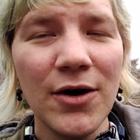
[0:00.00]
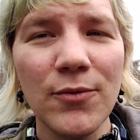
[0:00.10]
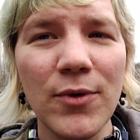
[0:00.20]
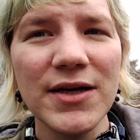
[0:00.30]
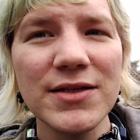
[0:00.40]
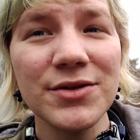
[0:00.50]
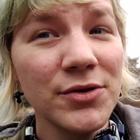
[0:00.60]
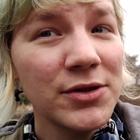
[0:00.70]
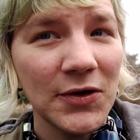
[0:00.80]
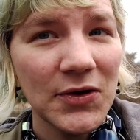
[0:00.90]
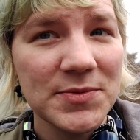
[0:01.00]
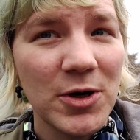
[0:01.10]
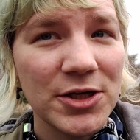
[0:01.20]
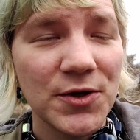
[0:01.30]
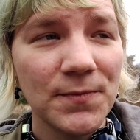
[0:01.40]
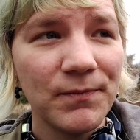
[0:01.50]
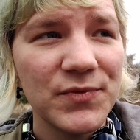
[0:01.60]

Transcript: was nuclear expression.